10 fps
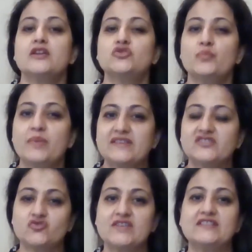To
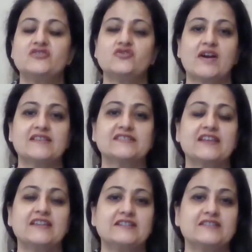best treat the dry
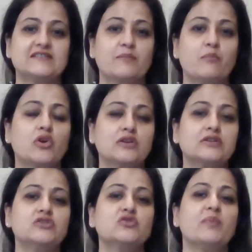skin, it is
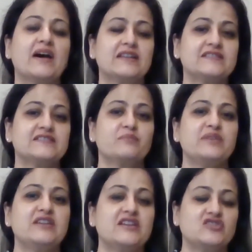important to balance the
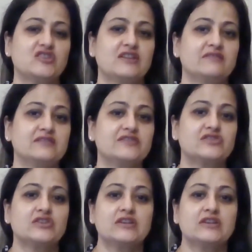pH levels